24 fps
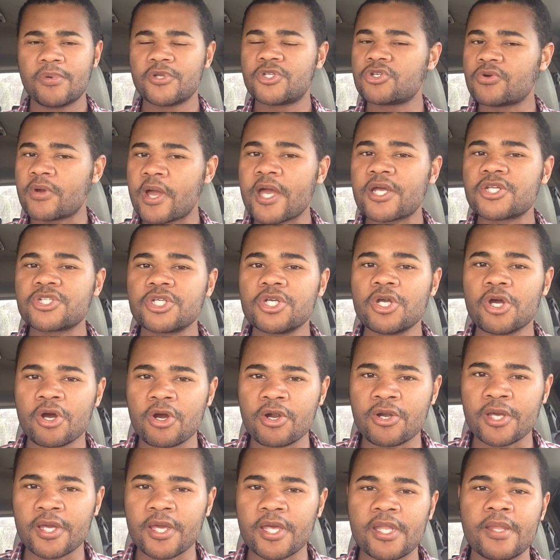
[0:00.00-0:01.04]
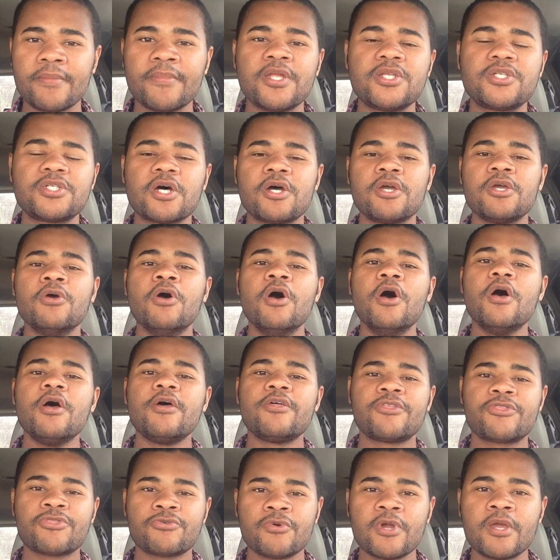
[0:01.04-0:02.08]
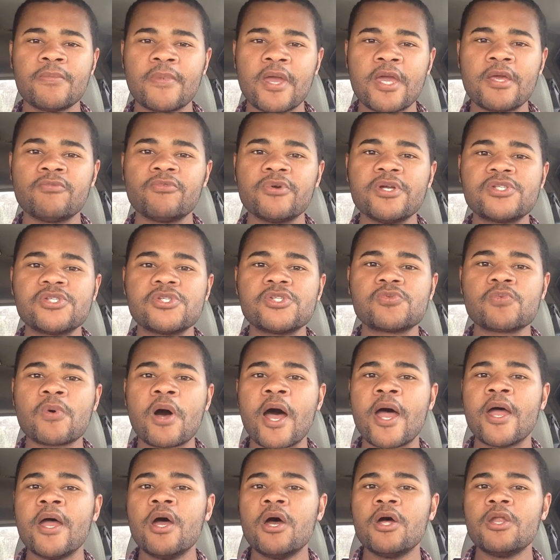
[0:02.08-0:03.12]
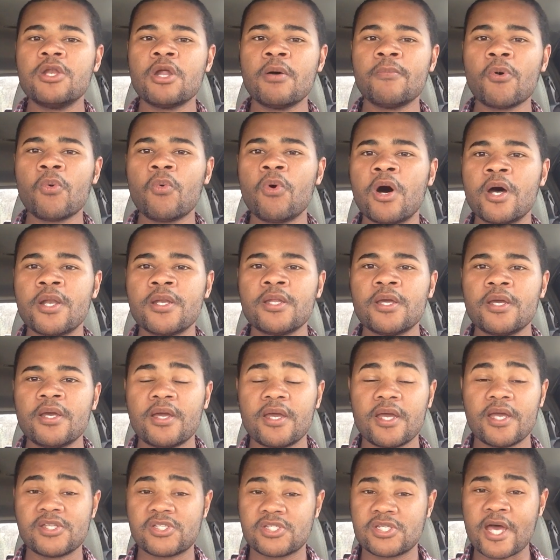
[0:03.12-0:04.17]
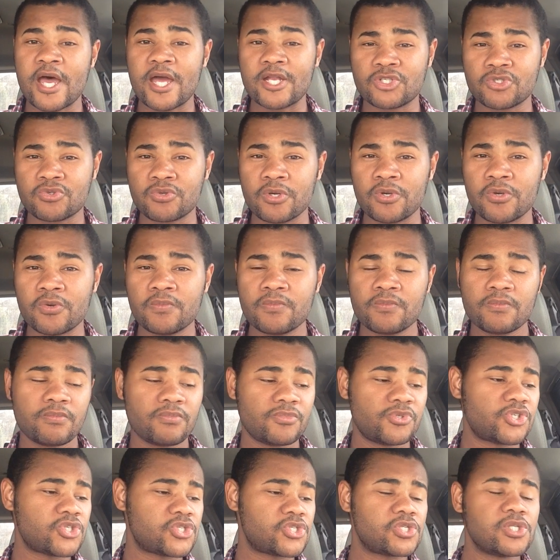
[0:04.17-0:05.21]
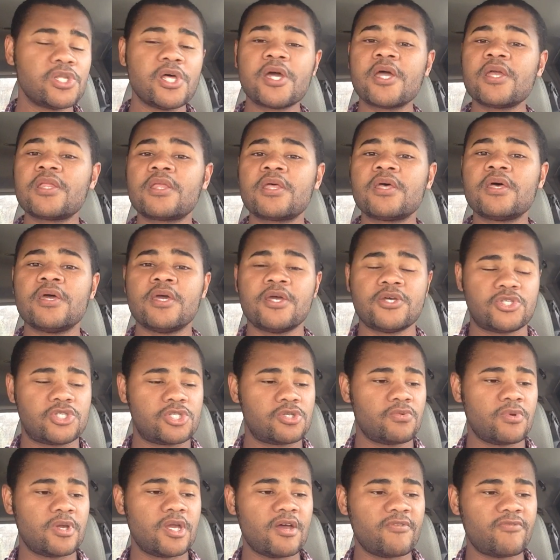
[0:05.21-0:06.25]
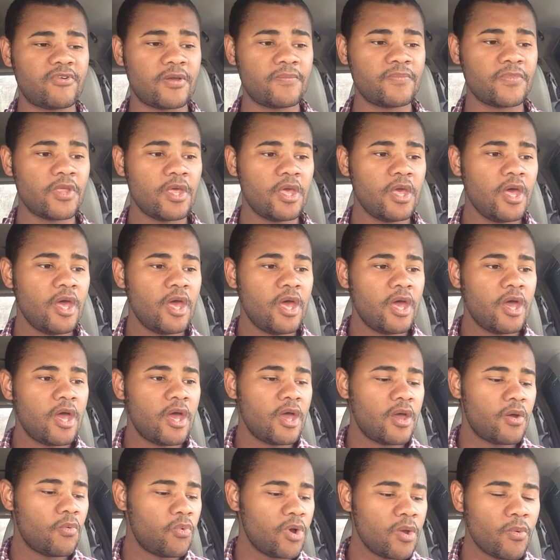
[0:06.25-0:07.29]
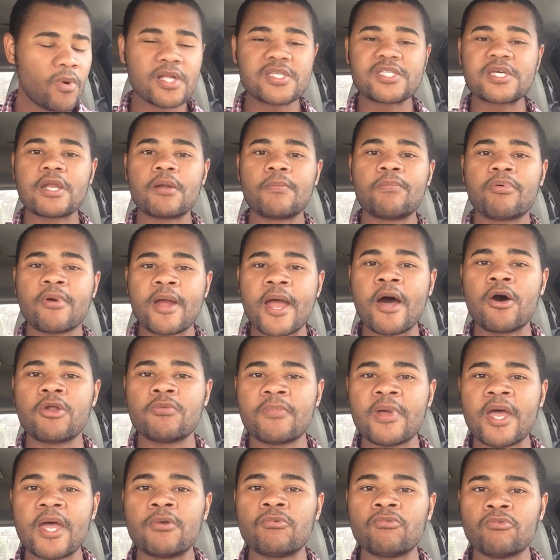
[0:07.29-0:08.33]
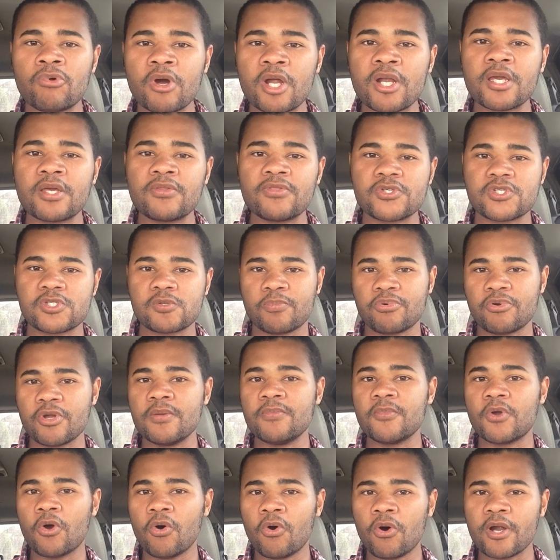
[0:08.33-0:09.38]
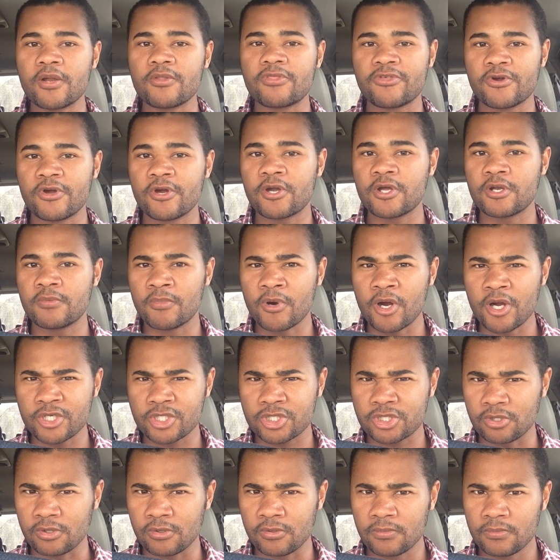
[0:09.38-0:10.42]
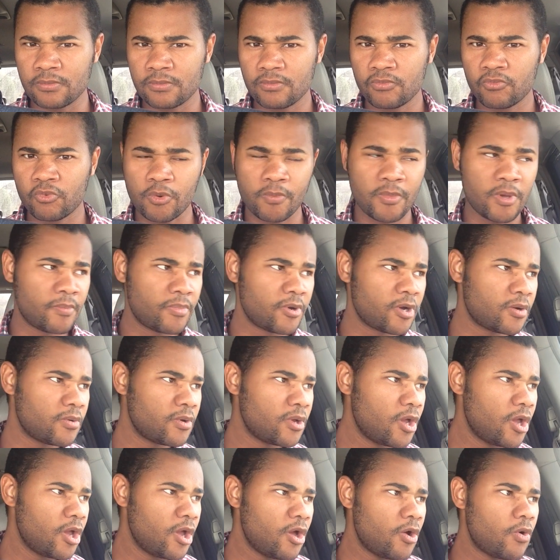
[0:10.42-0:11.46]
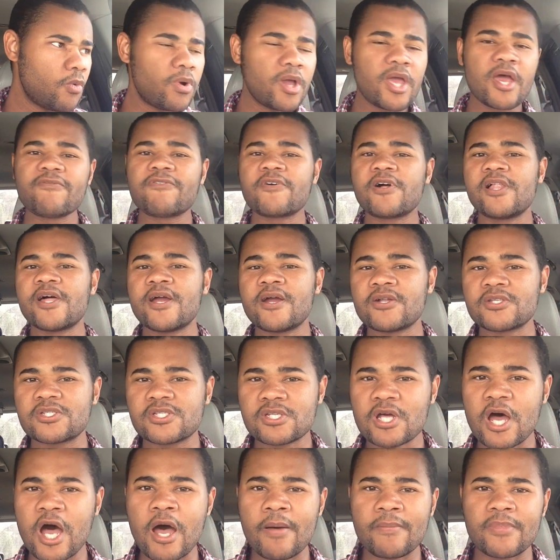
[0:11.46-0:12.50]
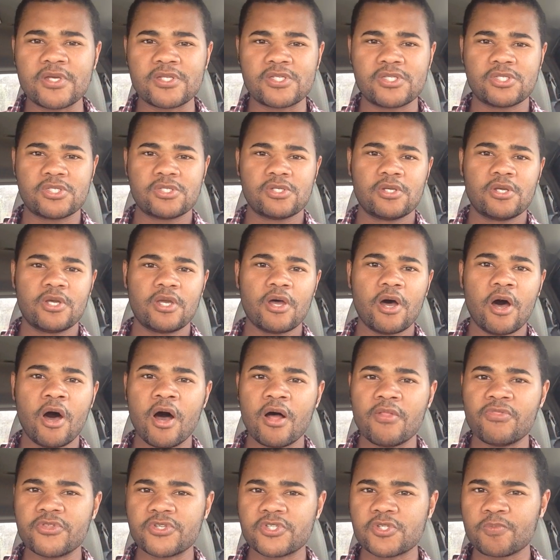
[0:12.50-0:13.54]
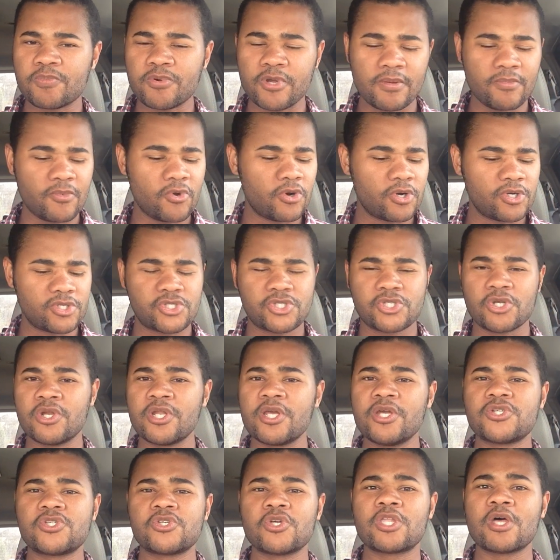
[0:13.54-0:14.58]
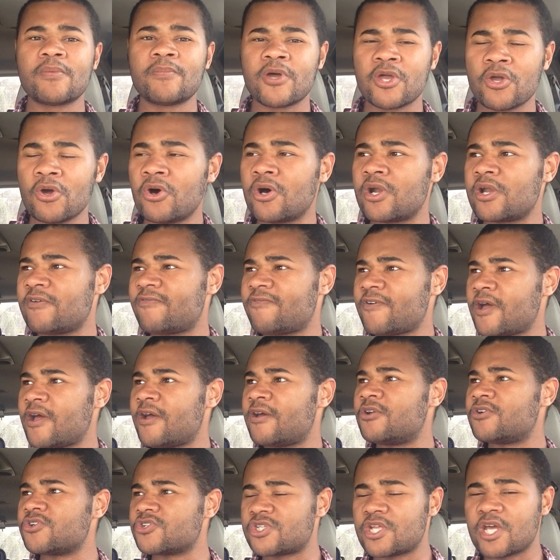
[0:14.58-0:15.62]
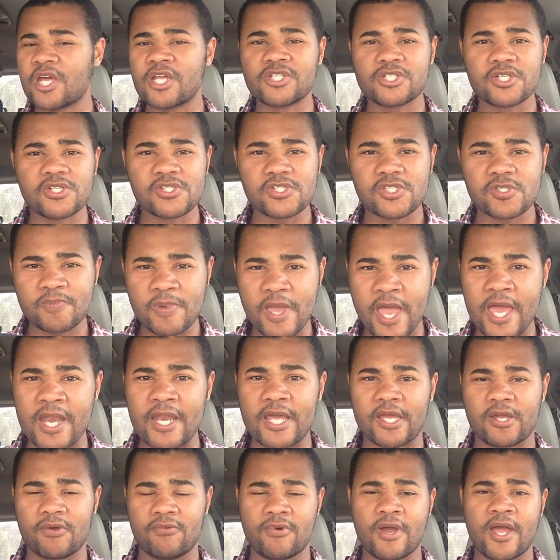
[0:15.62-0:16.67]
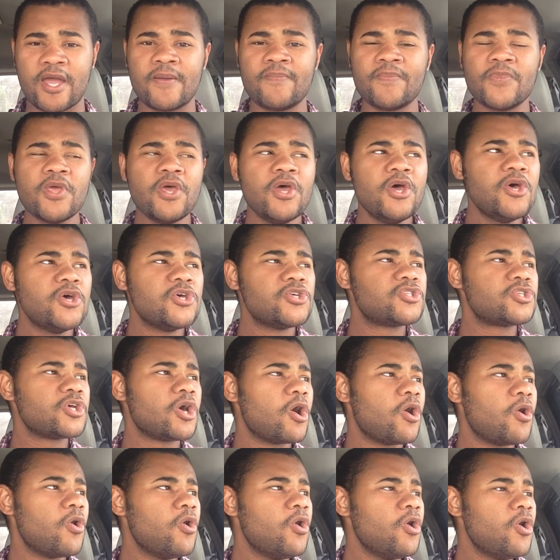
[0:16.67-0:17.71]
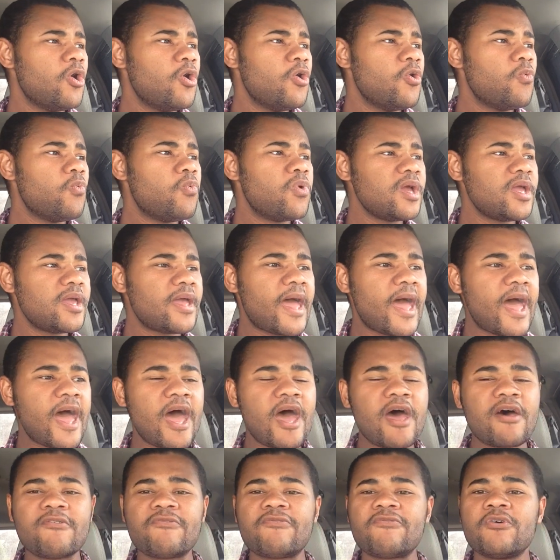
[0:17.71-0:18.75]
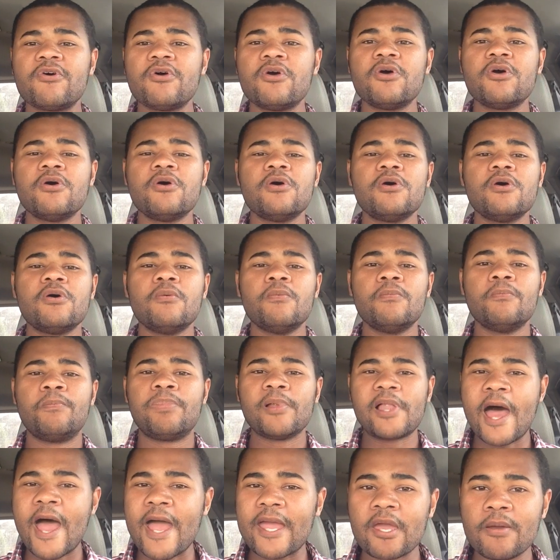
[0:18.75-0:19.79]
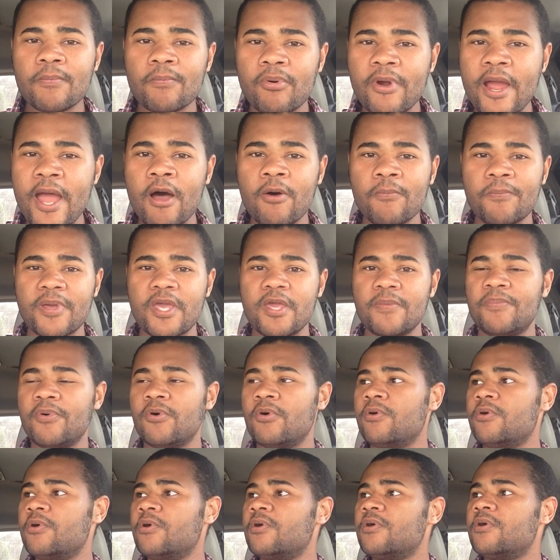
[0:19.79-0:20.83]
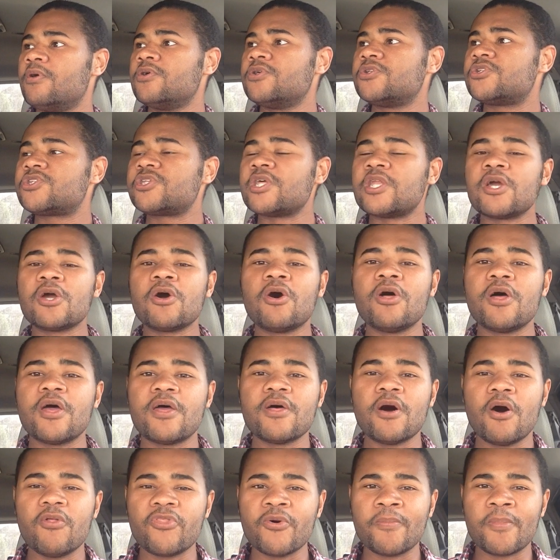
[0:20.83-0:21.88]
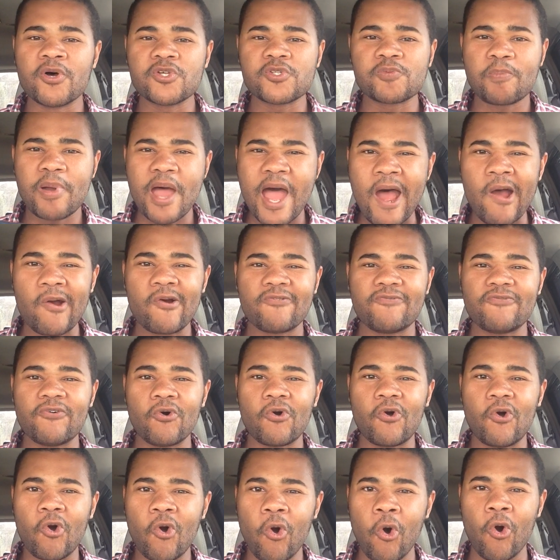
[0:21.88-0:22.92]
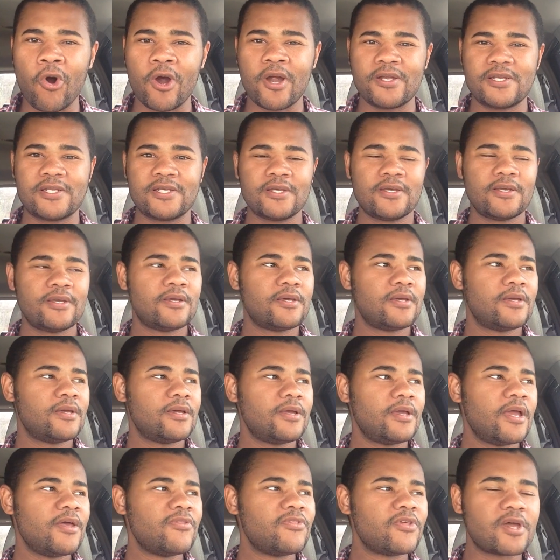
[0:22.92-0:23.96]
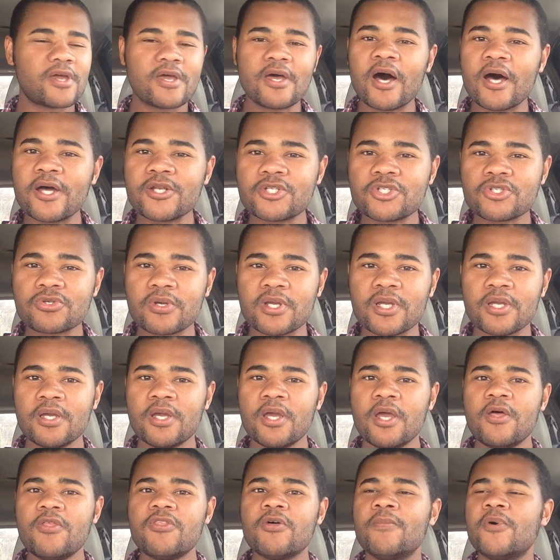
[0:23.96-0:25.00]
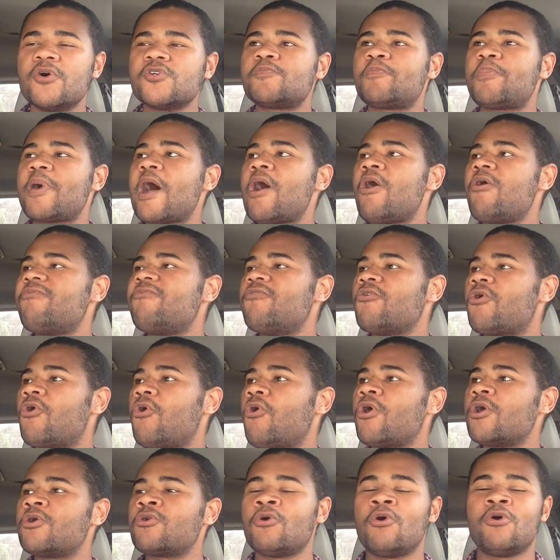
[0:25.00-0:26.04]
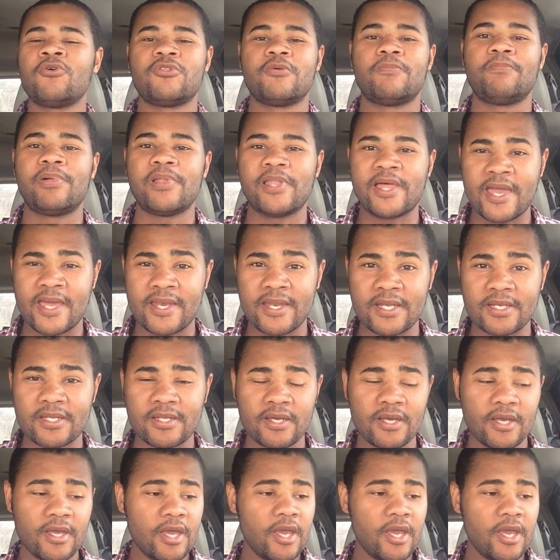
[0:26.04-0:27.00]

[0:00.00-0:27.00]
but you're actually hurting. And let me tell you 3 main reasons why. Number 1, it's not true. Just look at the history of it. We once had a brown man running the Supreme Court, Thurgood Marshall. Remember? We have Clarence Thomas on the Supreme Court. Sonia Sotomayor, if I understand, she's Hispanic, right? So we have black and brown people sitting on the most powerful court in the country, the most powerful court on the planet.